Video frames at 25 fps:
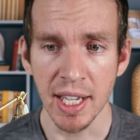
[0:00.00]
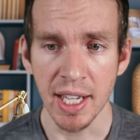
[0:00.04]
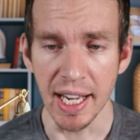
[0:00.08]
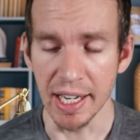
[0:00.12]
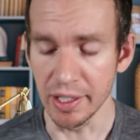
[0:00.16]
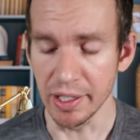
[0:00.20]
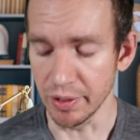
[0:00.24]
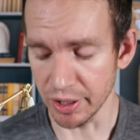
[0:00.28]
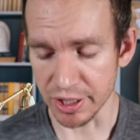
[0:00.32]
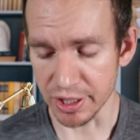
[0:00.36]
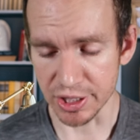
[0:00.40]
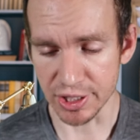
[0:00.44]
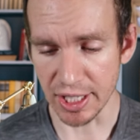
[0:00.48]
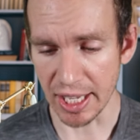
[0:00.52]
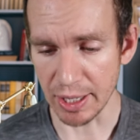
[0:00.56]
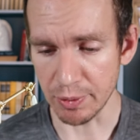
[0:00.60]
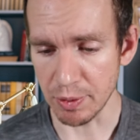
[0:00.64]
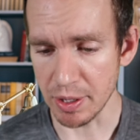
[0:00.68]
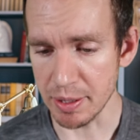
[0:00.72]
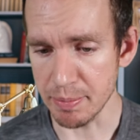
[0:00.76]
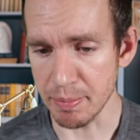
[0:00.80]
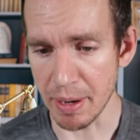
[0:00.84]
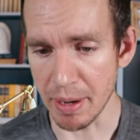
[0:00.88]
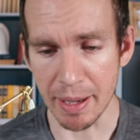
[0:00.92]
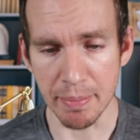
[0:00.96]
And it looks like
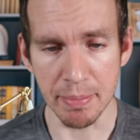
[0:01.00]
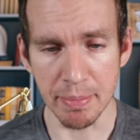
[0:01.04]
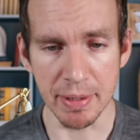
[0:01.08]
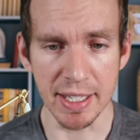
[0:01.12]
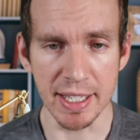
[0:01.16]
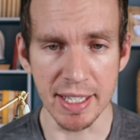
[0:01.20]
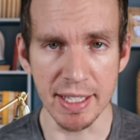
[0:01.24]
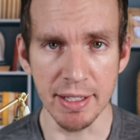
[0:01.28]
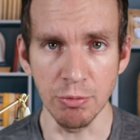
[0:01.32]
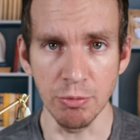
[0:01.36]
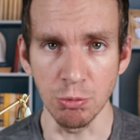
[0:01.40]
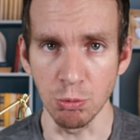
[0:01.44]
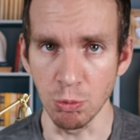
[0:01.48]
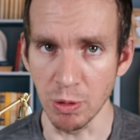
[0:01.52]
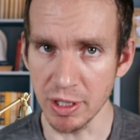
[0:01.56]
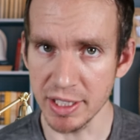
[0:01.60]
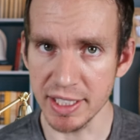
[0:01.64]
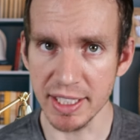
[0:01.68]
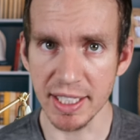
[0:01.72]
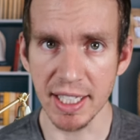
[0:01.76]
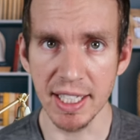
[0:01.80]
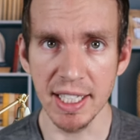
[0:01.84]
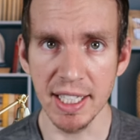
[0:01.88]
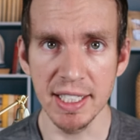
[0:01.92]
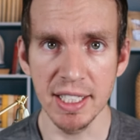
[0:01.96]
we might be,
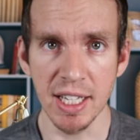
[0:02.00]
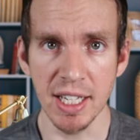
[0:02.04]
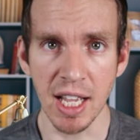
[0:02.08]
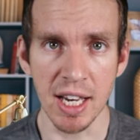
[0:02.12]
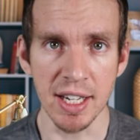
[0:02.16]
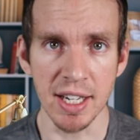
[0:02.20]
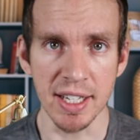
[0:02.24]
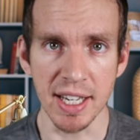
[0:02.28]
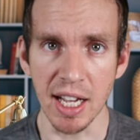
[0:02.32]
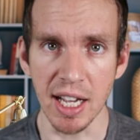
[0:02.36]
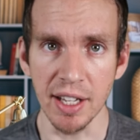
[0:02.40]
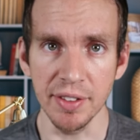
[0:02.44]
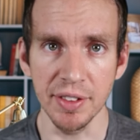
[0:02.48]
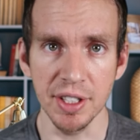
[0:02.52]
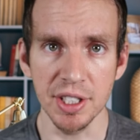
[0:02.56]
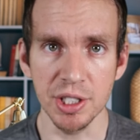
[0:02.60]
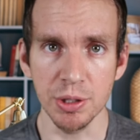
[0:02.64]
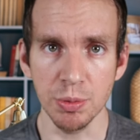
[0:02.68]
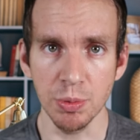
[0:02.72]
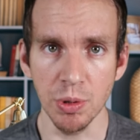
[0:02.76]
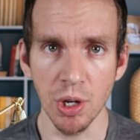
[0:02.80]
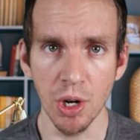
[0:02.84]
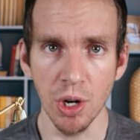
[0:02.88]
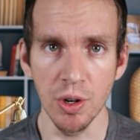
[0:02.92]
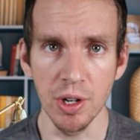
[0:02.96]
once again, down
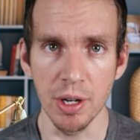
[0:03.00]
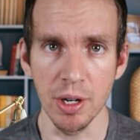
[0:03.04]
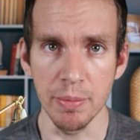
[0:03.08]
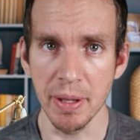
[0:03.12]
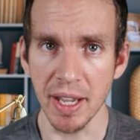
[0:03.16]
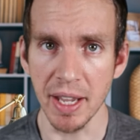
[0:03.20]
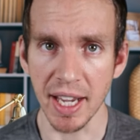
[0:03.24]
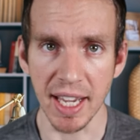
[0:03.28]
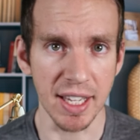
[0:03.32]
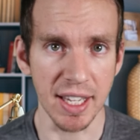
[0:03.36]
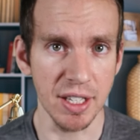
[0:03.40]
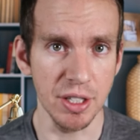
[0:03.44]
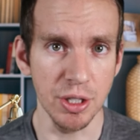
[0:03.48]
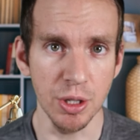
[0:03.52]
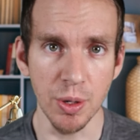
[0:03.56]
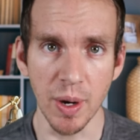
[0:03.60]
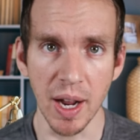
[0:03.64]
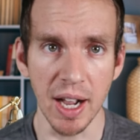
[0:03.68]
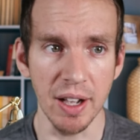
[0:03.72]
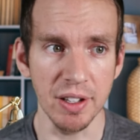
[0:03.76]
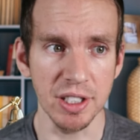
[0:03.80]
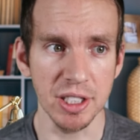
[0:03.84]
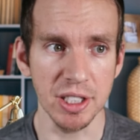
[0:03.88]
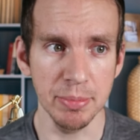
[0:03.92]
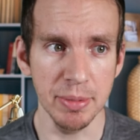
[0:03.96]
this road of picking a new
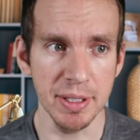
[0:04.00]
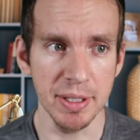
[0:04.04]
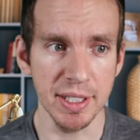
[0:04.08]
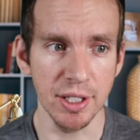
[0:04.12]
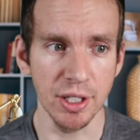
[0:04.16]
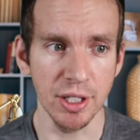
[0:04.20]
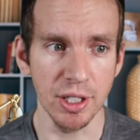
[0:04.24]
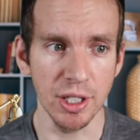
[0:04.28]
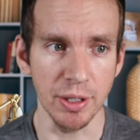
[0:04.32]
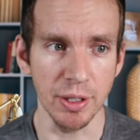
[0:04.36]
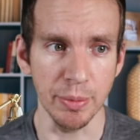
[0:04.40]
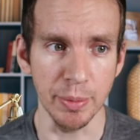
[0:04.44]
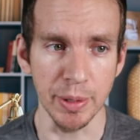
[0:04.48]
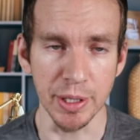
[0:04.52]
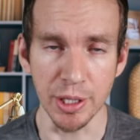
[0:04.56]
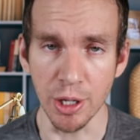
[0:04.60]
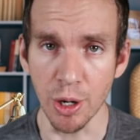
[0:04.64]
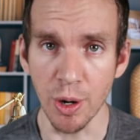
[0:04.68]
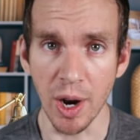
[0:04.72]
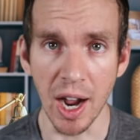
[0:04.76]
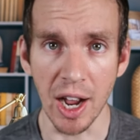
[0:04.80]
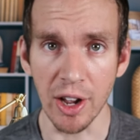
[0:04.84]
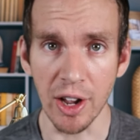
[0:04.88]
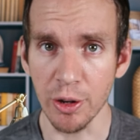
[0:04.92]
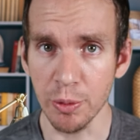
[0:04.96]
House Speaker, and we
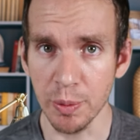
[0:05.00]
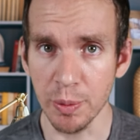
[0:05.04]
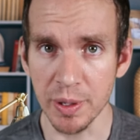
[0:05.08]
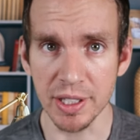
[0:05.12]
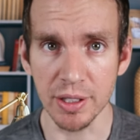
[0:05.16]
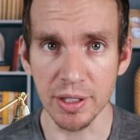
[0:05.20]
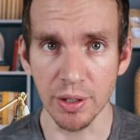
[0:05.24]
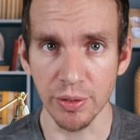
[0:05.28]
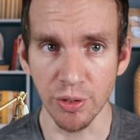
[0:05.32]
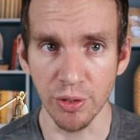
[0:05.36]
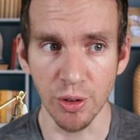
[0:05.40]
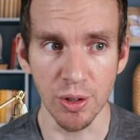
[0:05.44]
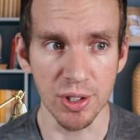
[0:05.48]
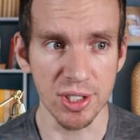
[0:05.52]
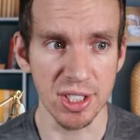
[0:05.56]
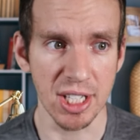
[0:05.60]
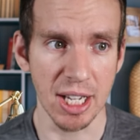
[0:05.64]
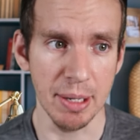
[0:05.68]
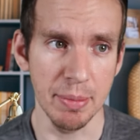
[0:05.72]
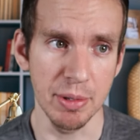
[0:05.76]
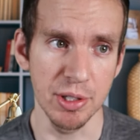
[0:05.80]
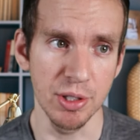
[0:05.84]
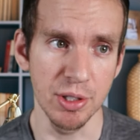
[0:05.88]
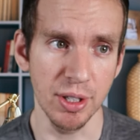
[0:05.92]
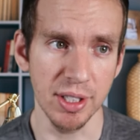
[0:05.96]
know how it went the first
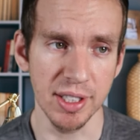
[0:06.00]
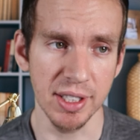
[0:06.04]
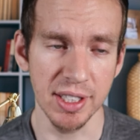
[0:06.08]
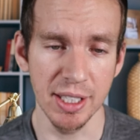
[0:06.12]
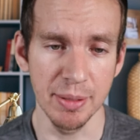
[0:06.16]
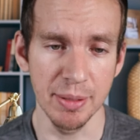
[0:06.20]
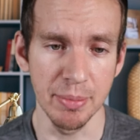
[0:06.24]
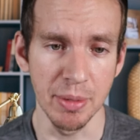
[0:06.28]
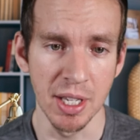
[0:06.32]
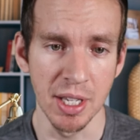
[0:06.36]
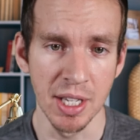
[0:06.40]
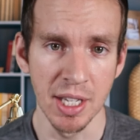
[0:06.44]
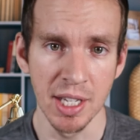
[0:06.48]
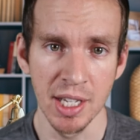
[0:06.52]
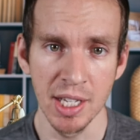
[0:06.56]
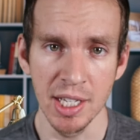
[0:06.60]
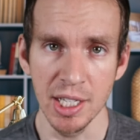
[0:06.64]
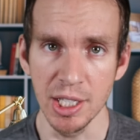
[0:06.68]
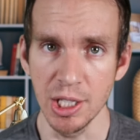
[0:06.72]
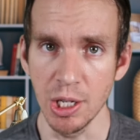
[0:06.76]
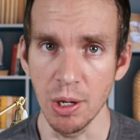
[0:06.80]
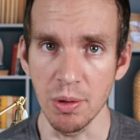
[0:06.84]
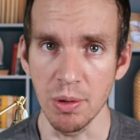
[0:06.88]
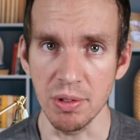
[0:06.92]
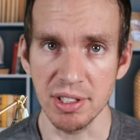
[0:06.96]
time. It took them,
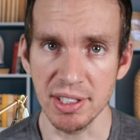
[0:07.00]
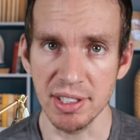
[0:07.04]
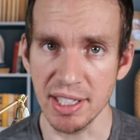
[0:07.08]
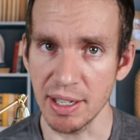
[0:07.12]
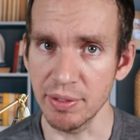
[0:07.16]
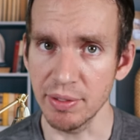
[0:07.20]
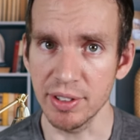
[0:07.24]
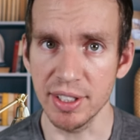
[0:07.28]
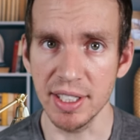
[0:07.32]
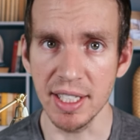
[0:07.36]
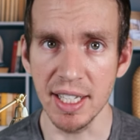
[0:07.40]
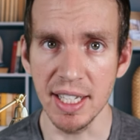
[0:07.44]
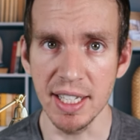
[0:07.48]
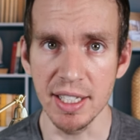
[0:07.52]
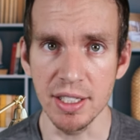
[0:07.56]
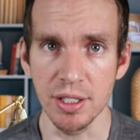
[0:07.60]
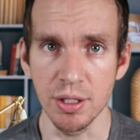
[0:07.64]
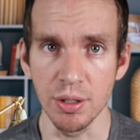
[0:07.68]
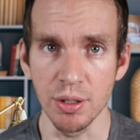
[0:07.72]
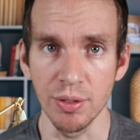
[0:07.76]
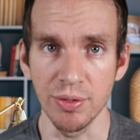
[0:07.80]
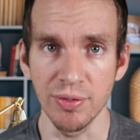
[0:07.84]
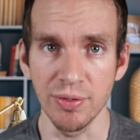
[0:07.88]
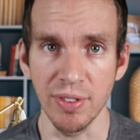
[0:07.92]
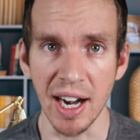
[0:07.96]
you know, several days
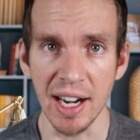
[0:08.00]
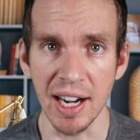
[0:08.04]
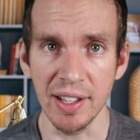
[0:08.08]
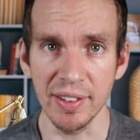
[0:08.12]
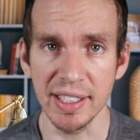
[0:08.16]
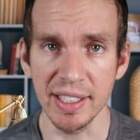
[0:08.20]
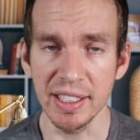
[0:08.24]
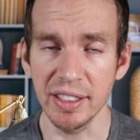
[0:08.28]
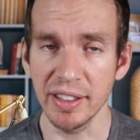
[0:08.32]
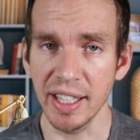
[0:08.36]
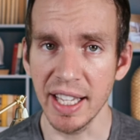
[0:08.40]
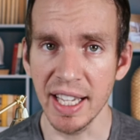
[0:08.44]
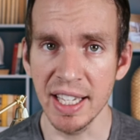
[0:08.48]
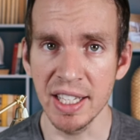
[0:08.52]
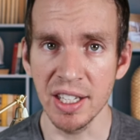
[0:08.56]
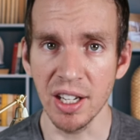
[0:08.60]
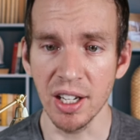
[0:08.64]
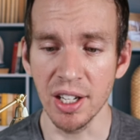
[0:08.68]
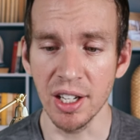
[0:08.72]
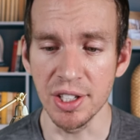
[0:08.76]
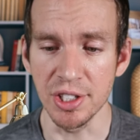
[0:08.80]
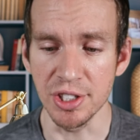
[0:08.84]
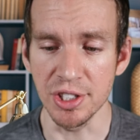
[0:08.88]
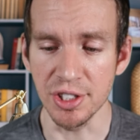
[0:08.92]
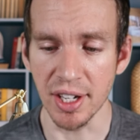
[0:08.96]
to finally land
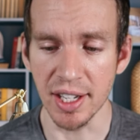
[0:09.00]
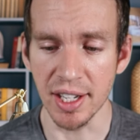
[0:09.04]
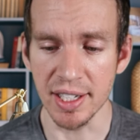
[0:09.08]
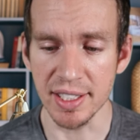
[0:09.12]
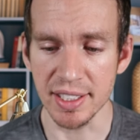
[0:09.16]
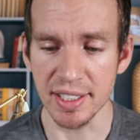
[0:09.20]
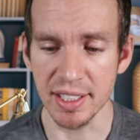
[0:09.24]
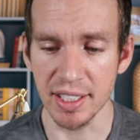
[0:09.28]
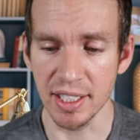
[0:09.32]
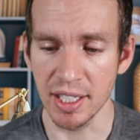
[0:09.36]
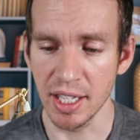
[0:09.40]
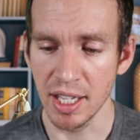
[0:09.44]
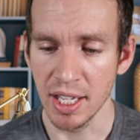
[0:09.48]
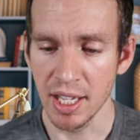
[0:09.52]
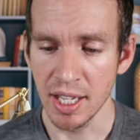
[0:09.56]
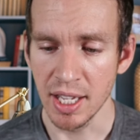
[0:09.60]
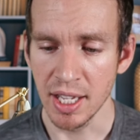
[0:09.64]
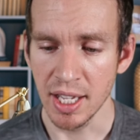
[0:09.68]
on Johnson.